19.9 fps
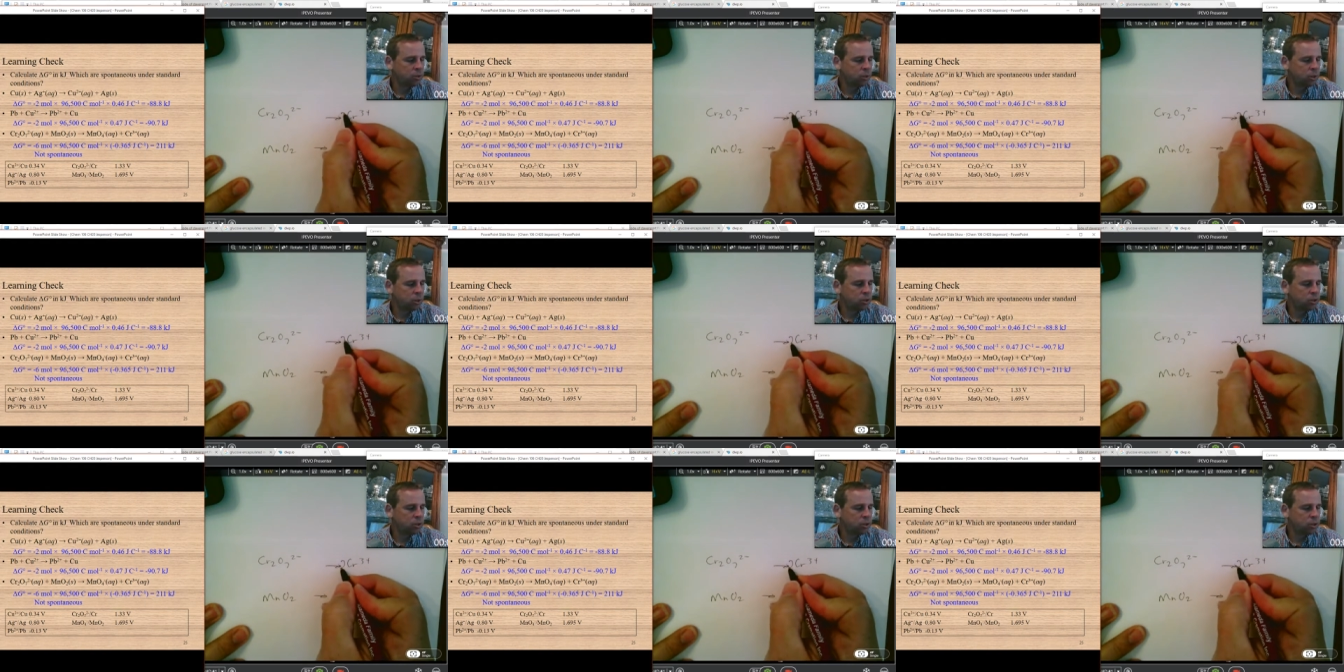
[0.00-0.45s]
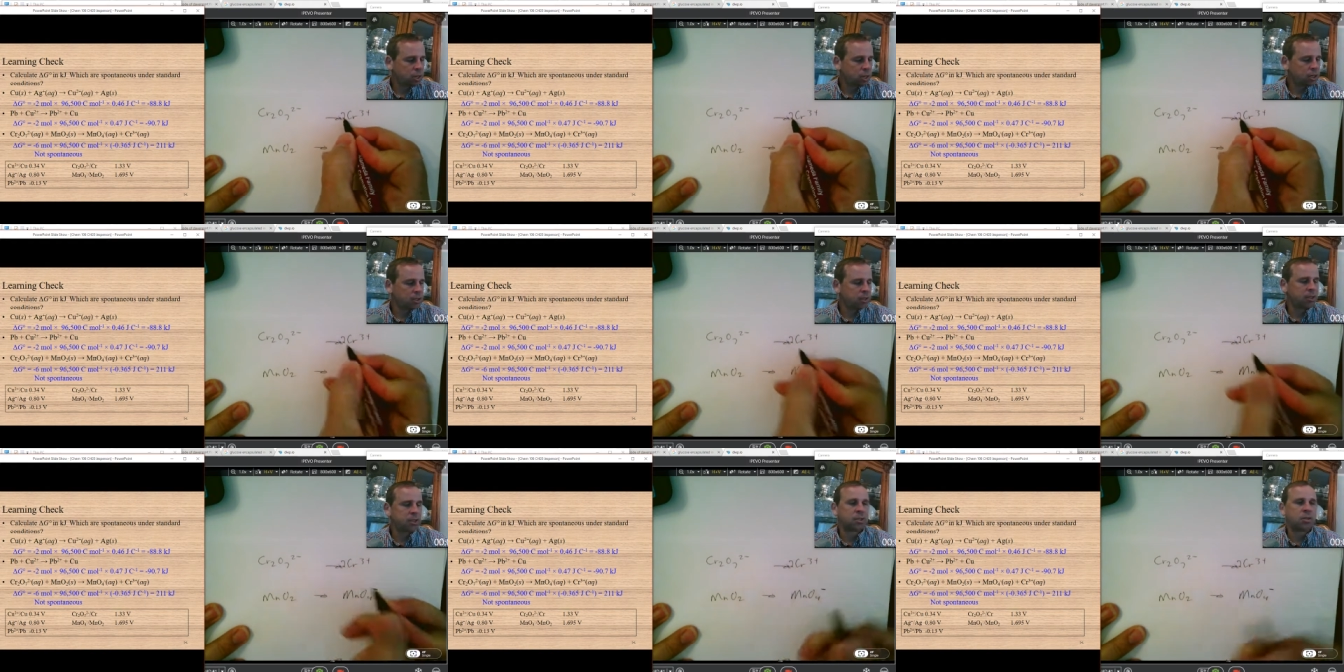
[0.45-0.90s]
I just
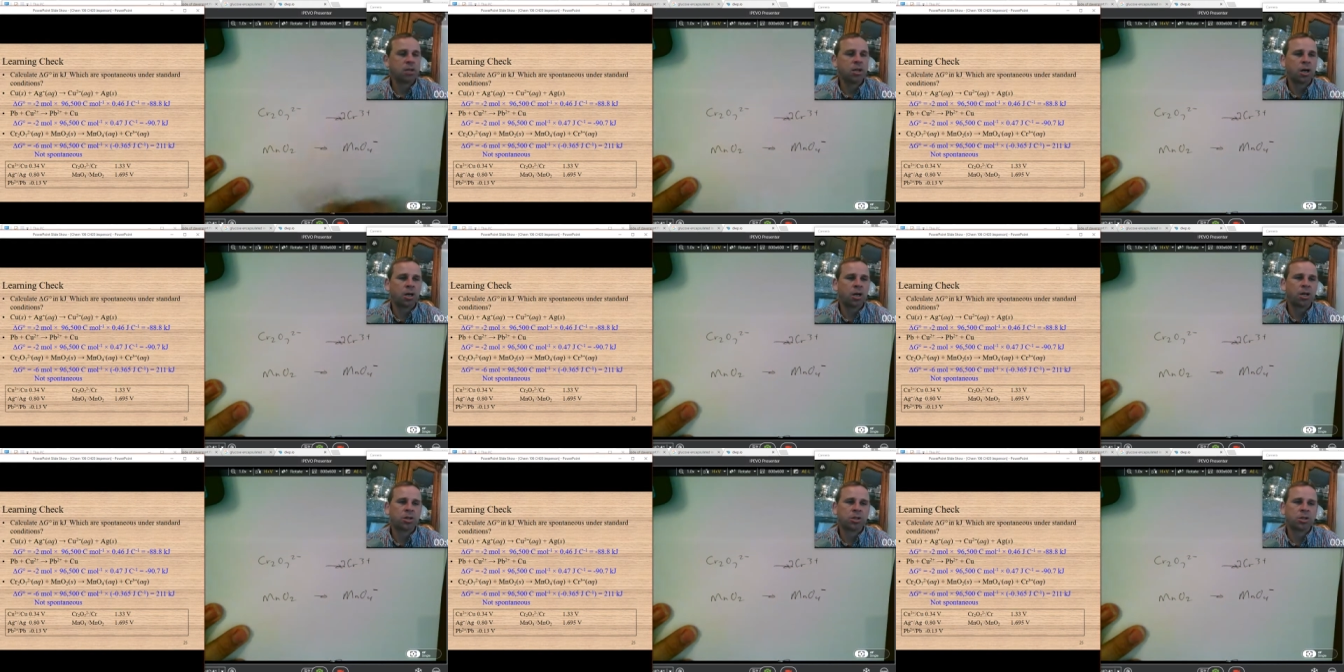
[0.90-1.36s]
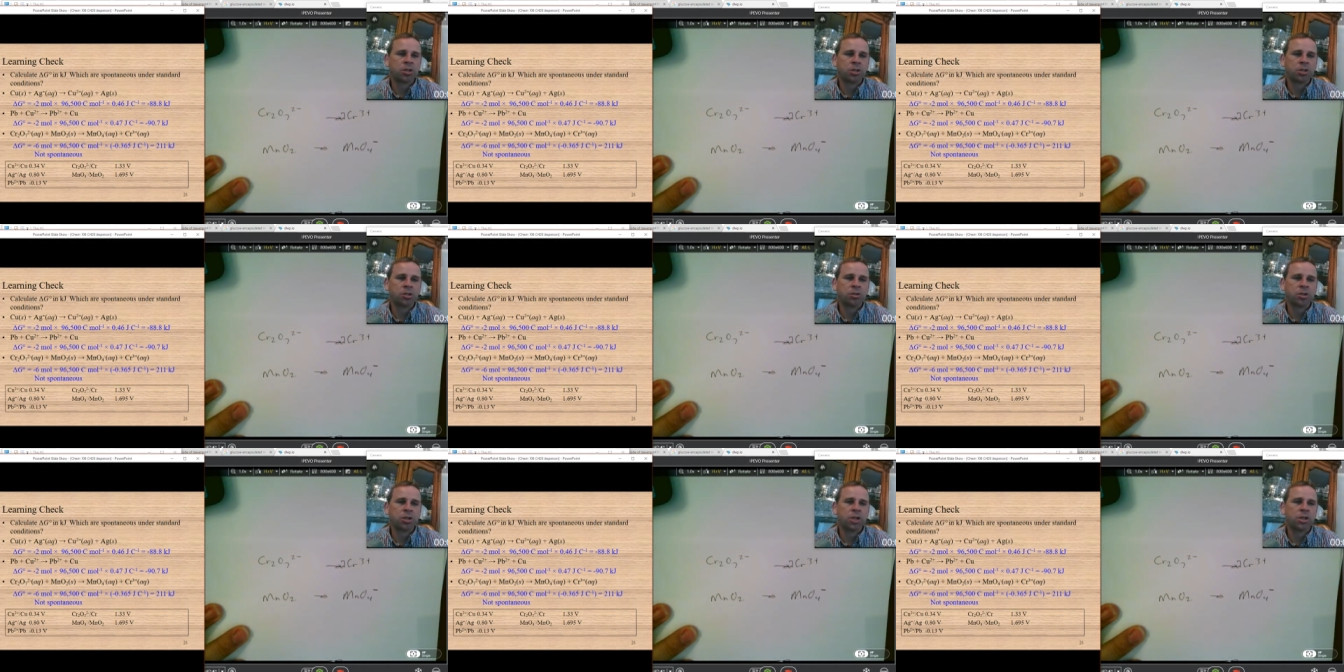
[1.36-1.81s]
anything that's not oxygen.
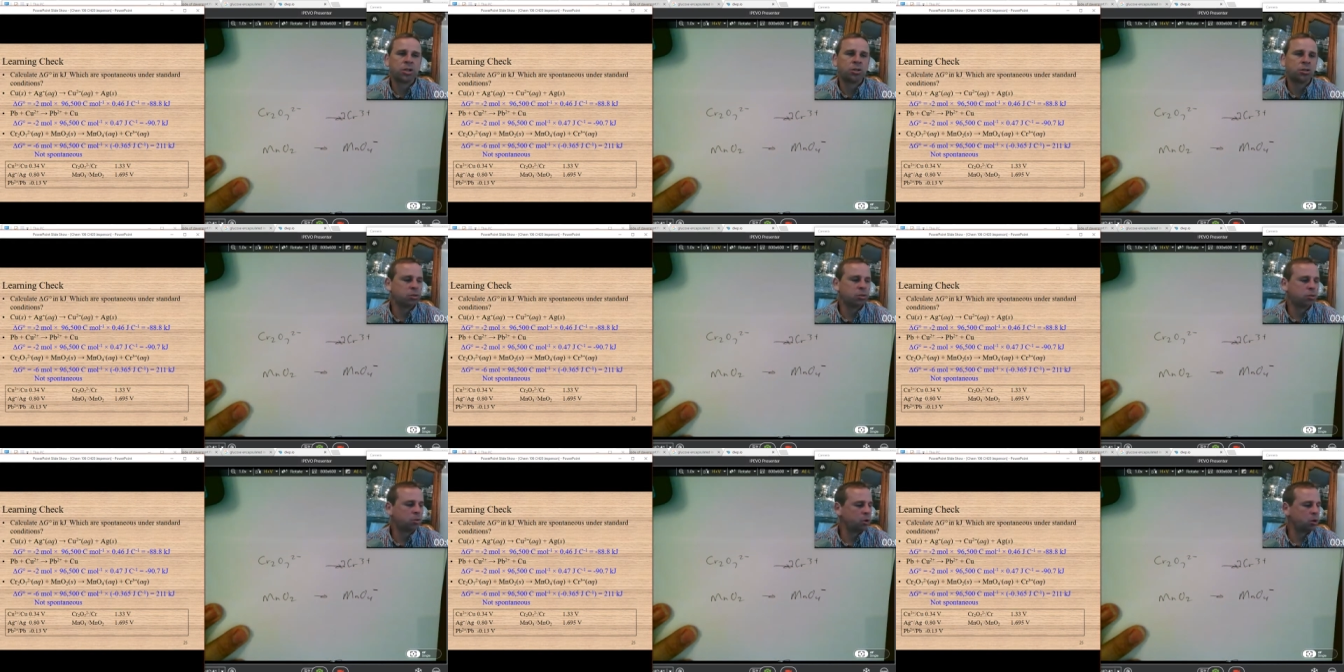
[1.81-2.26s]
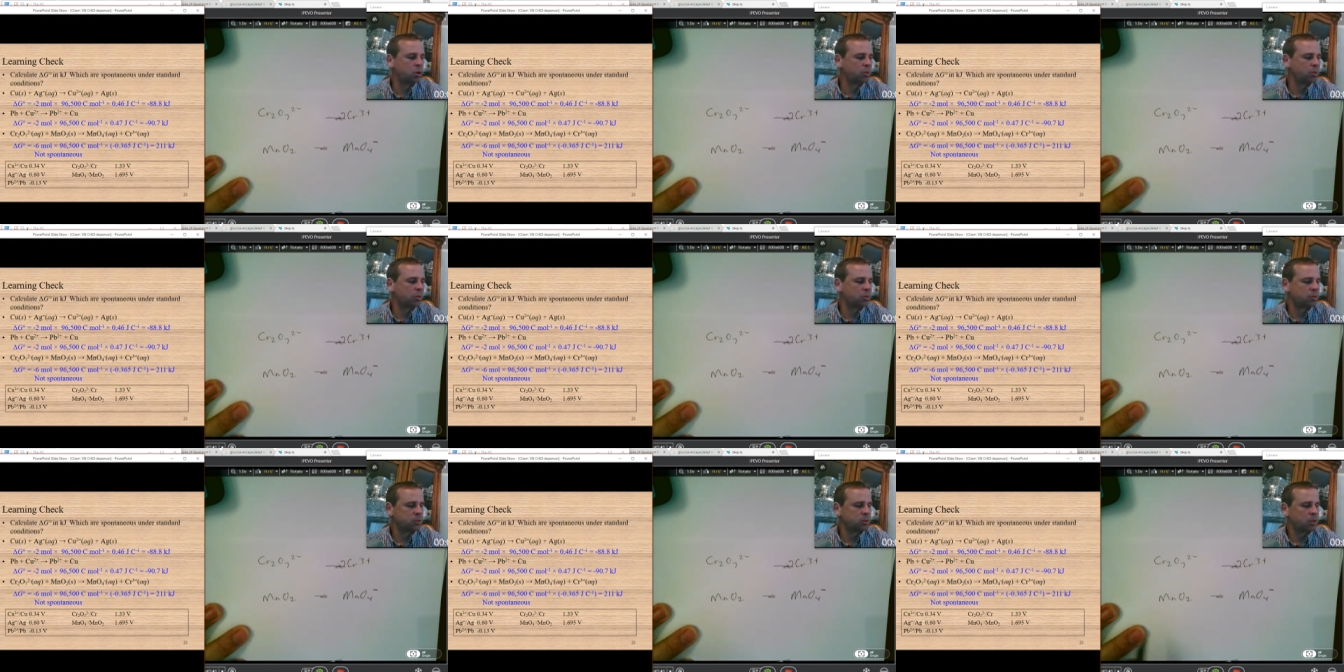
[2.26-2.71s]
So I need two
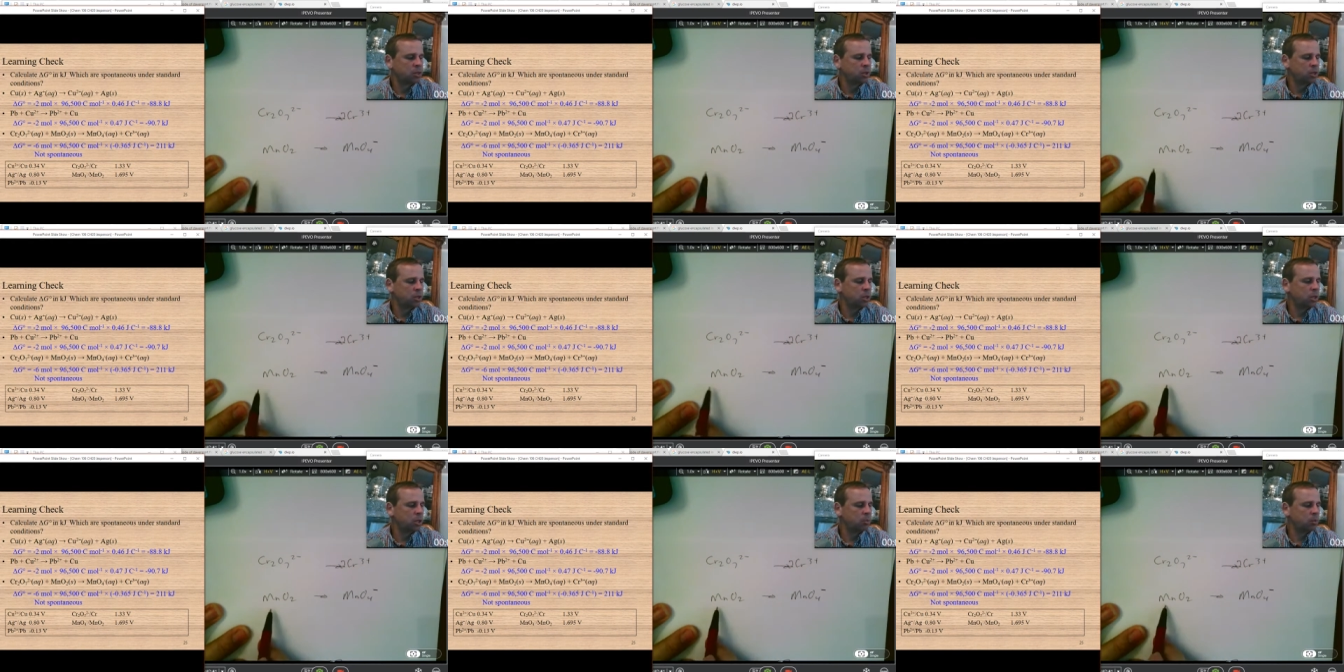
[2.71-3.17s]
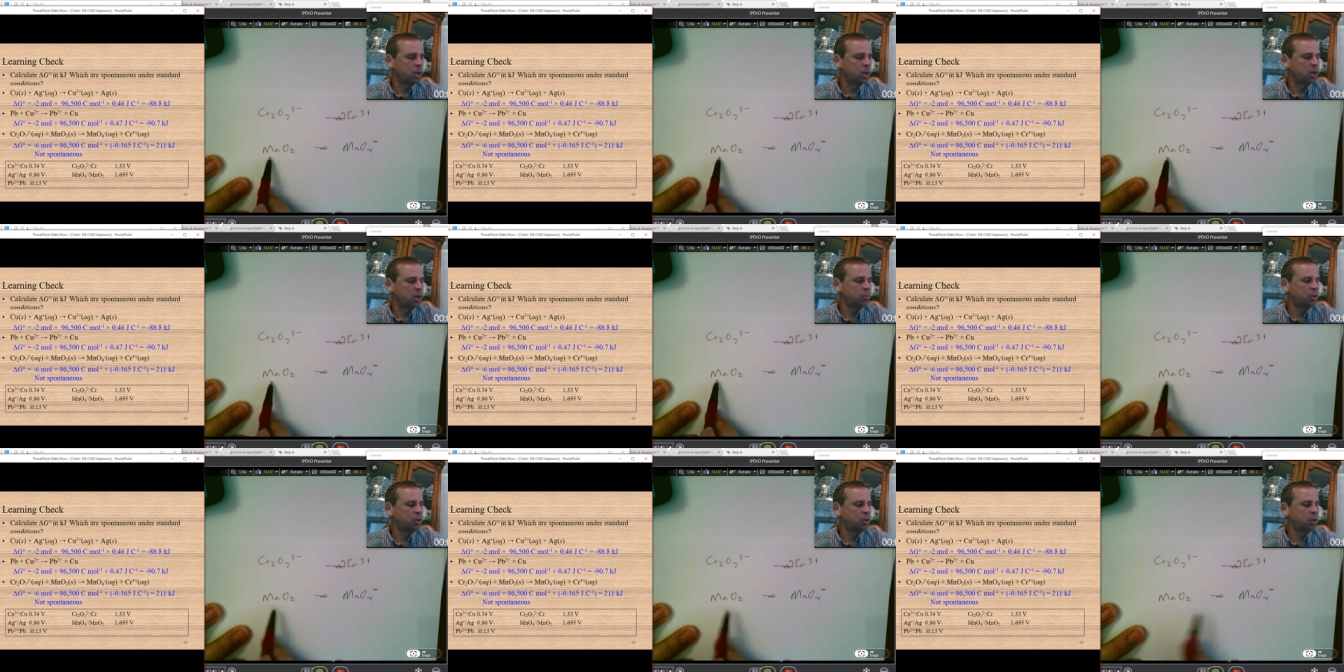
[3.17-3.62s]
chromiums. On the
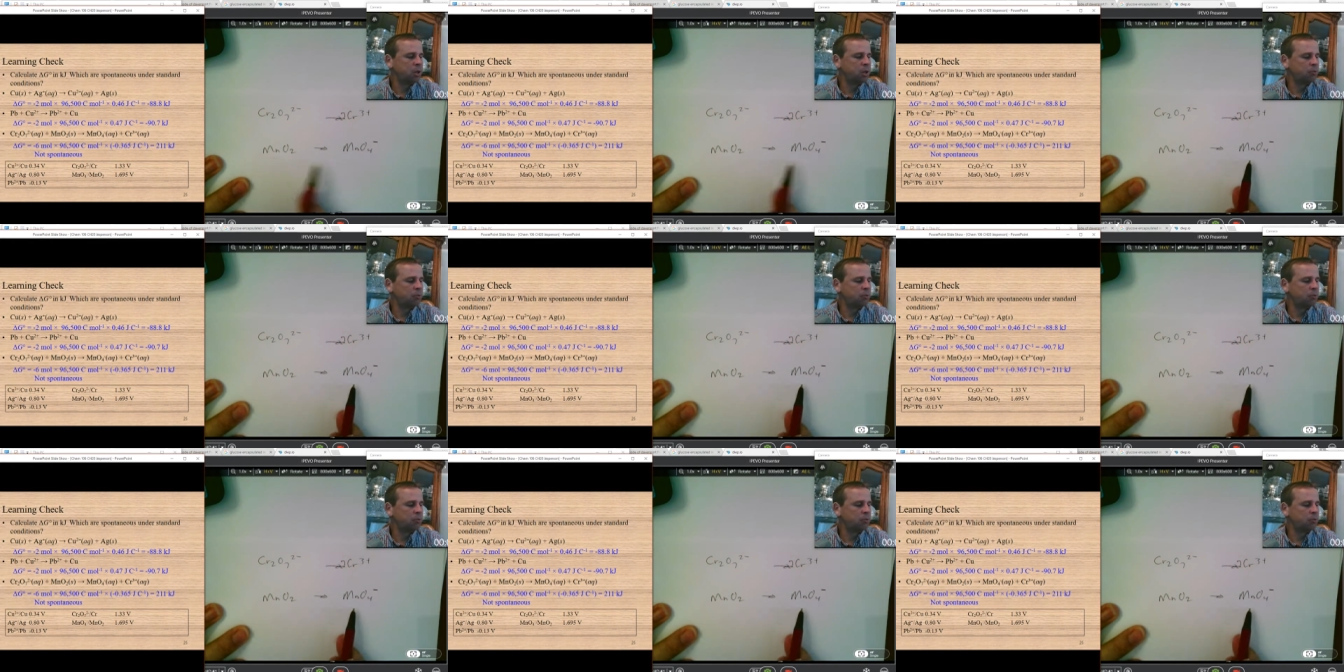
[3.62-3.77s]
bottom here, I